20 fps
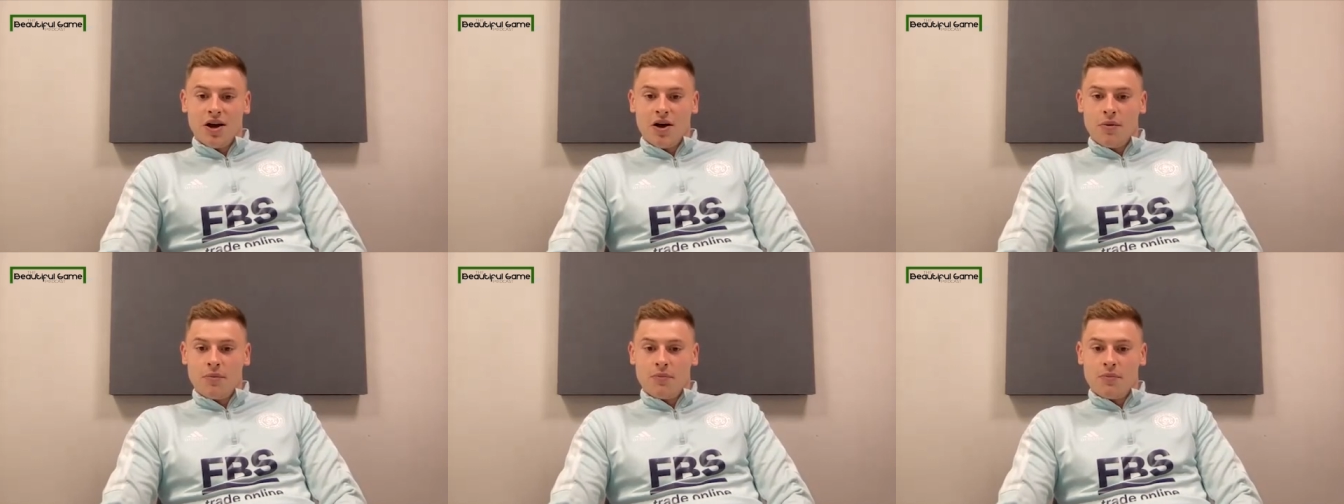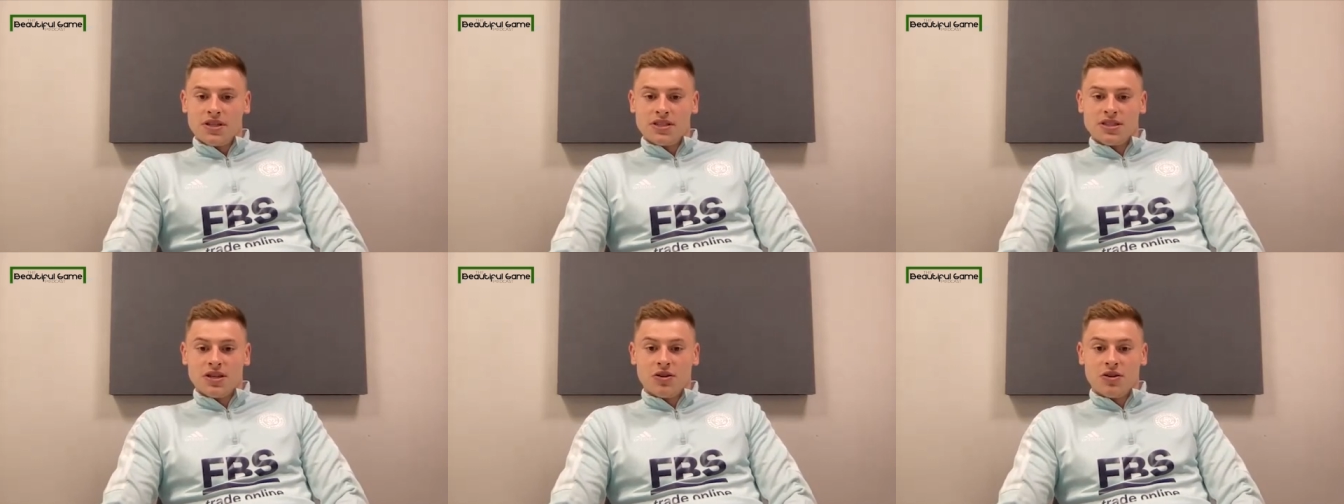
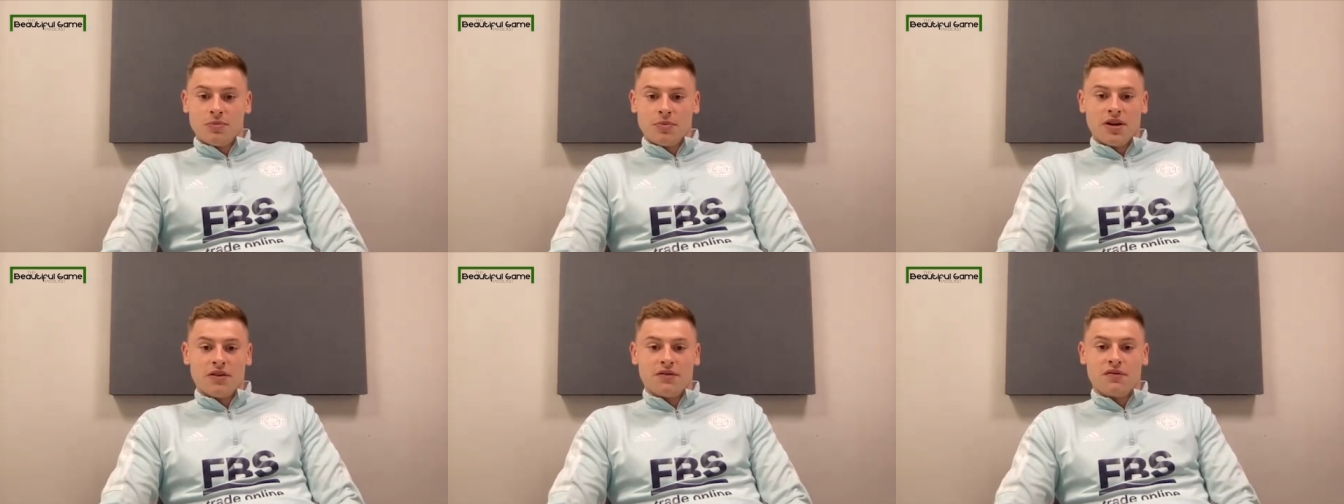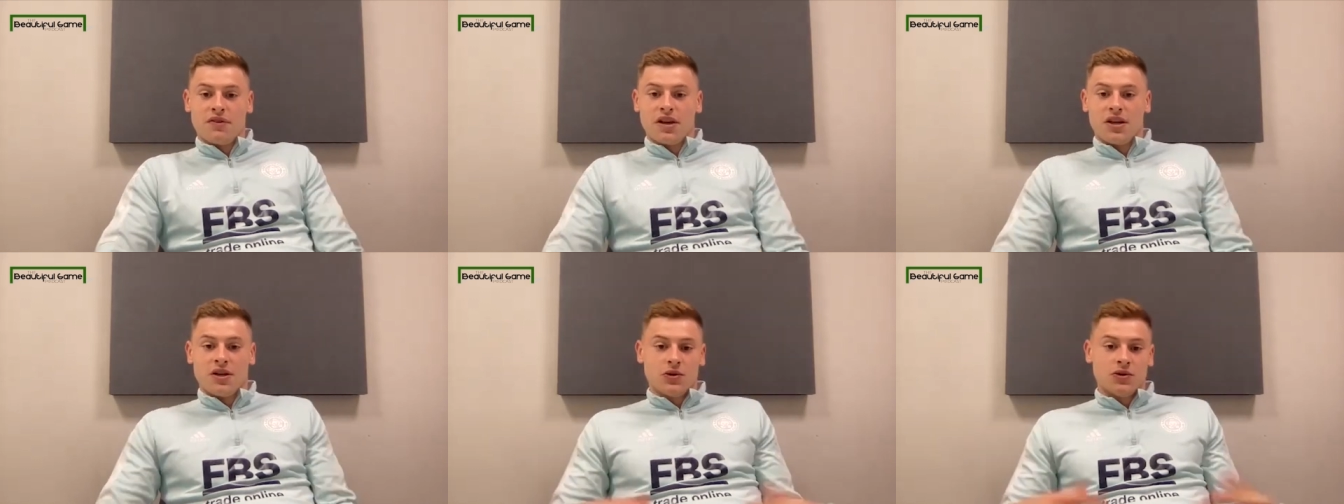Um, he's only
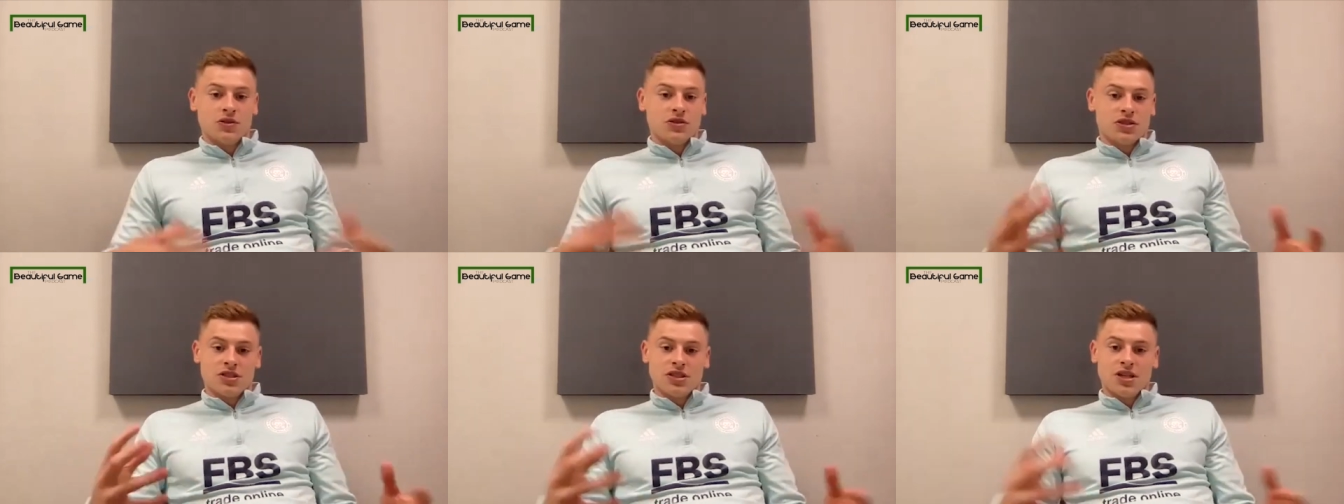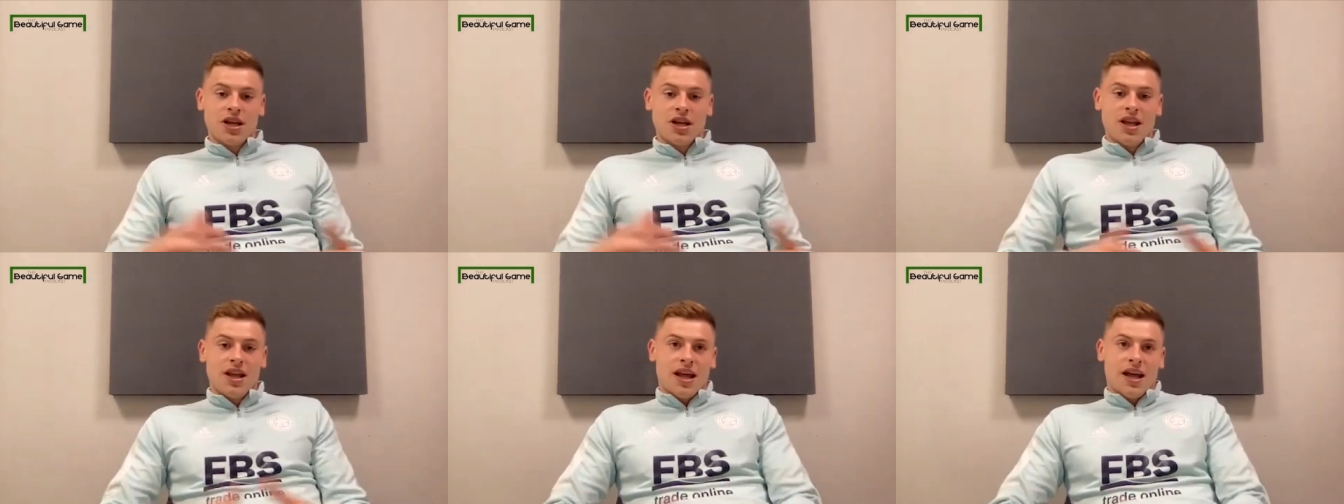benefiting
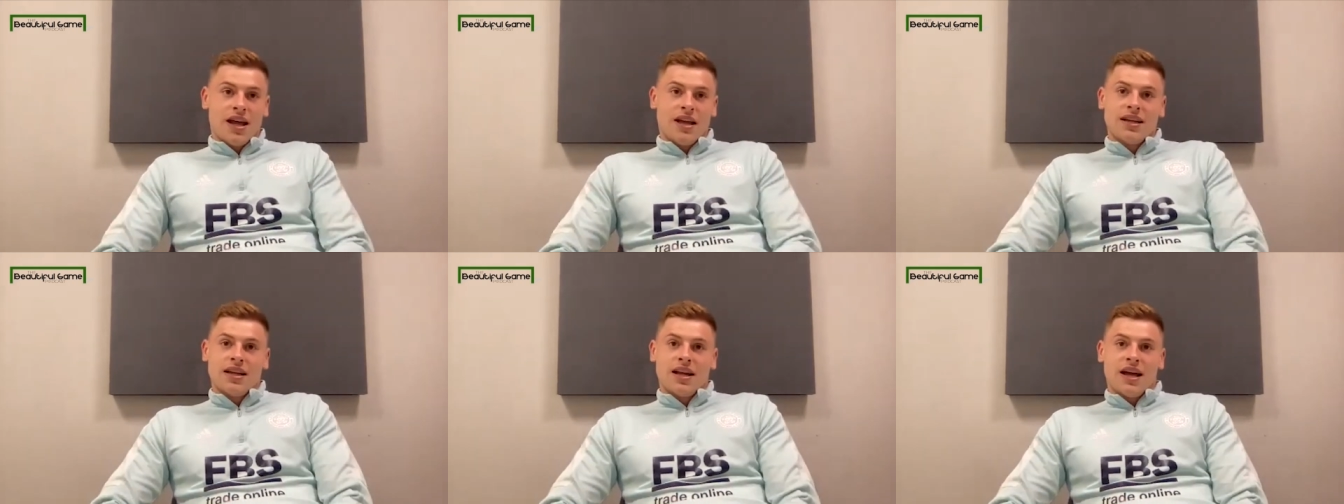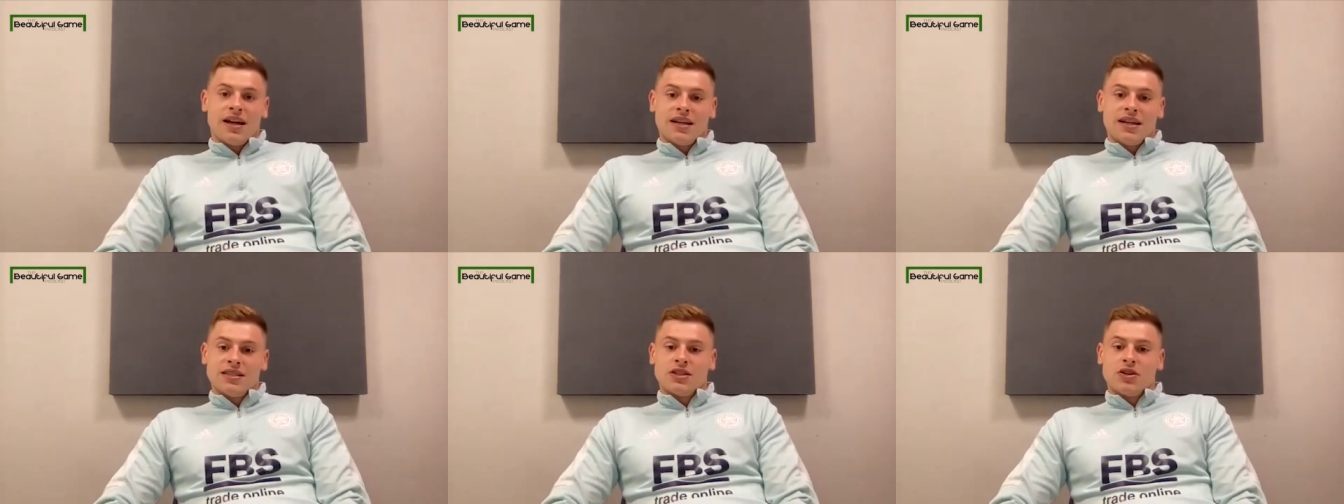us,
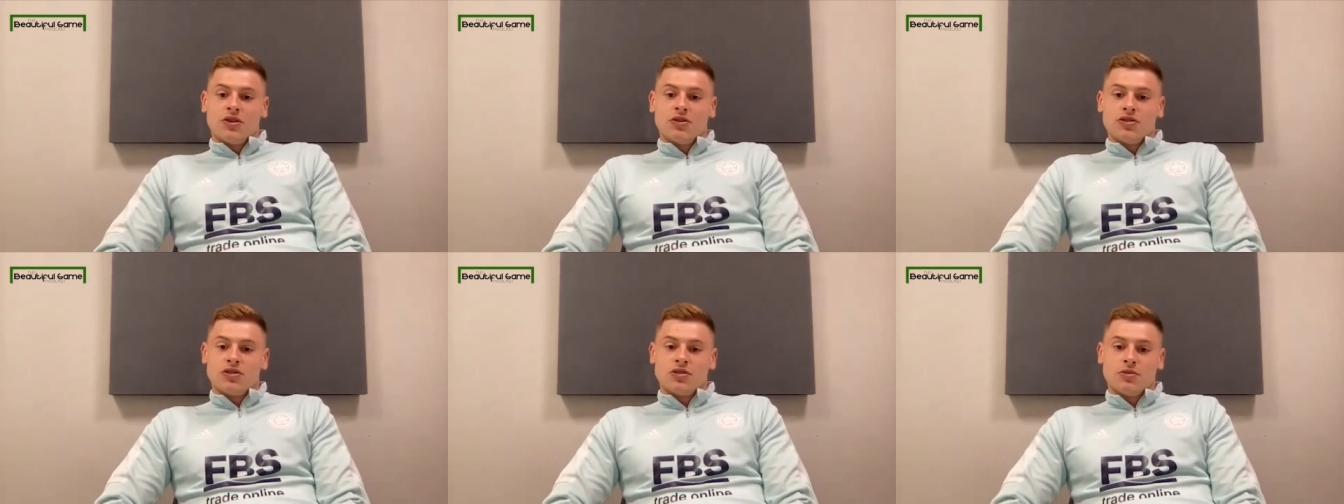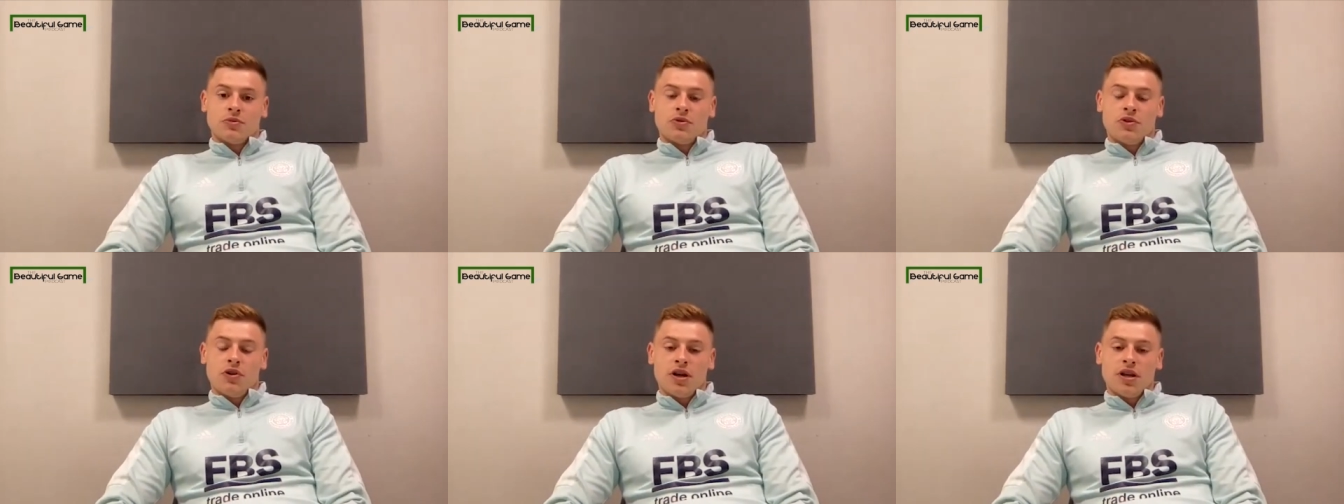and and he's got
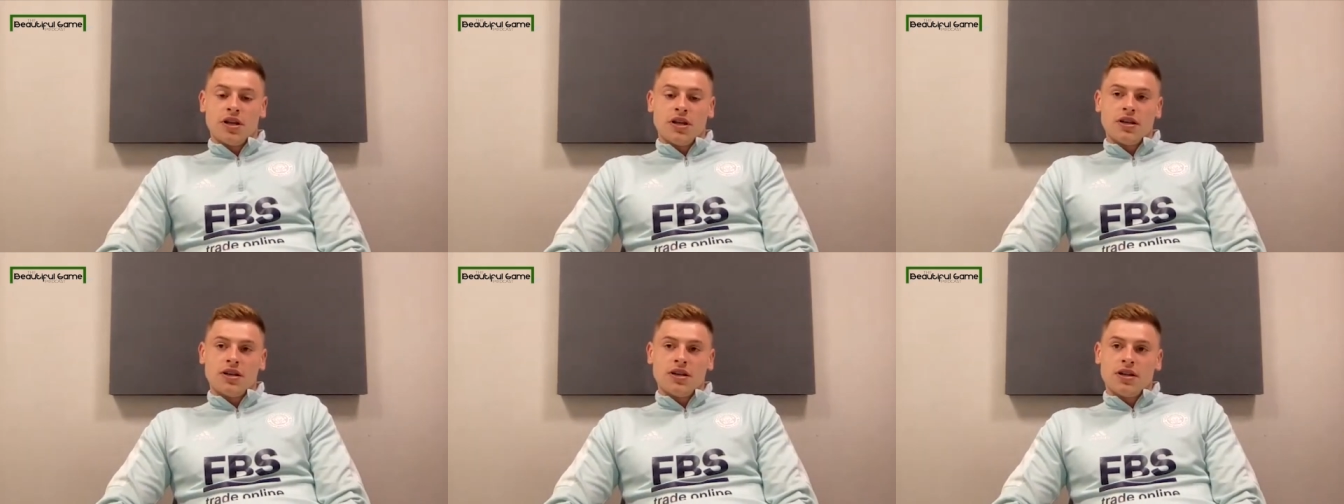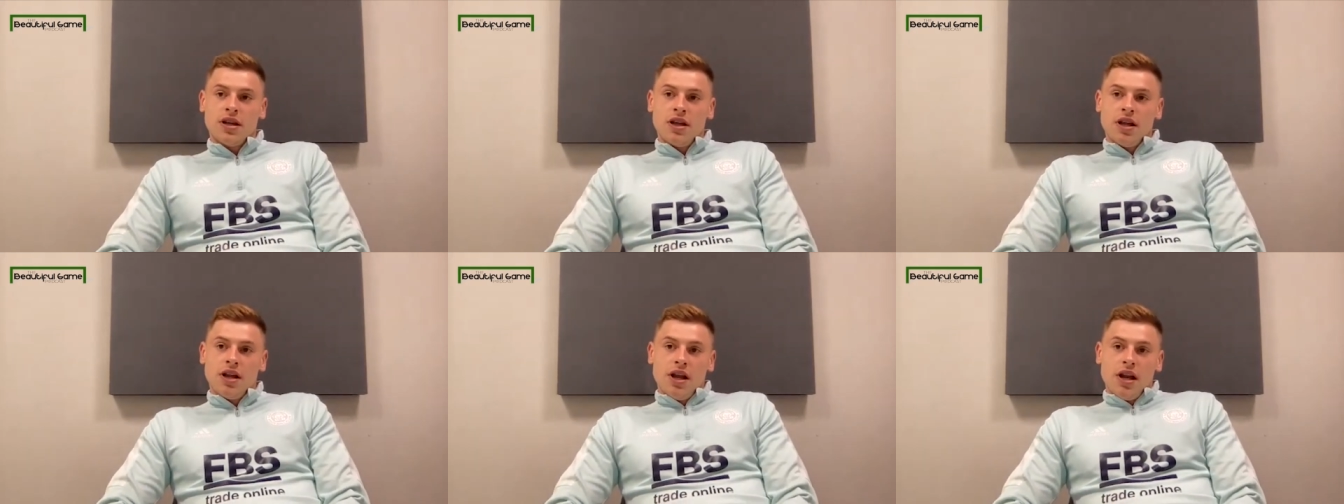some
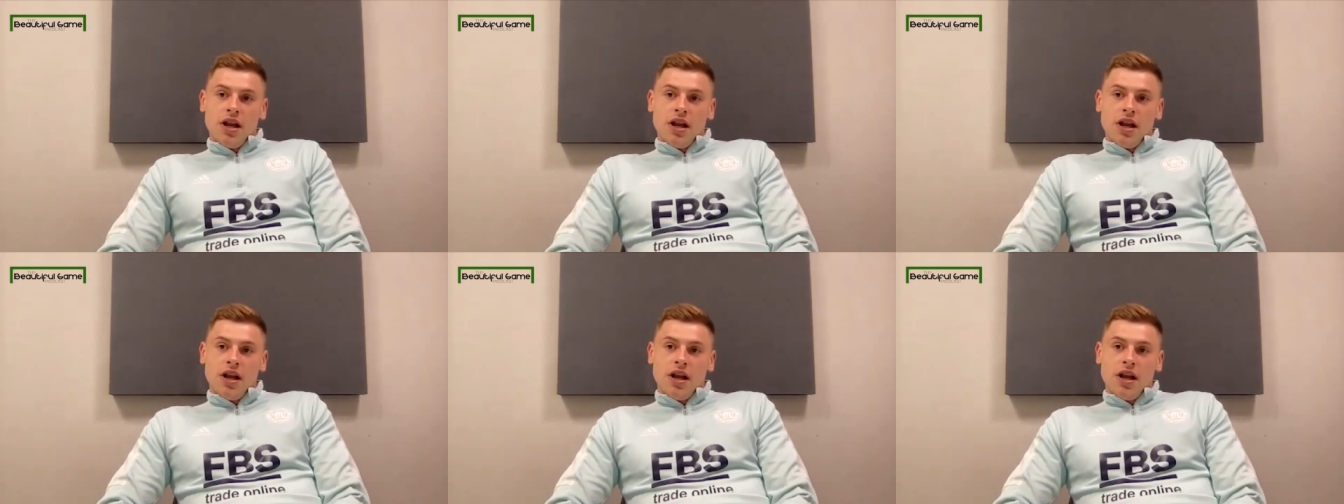great,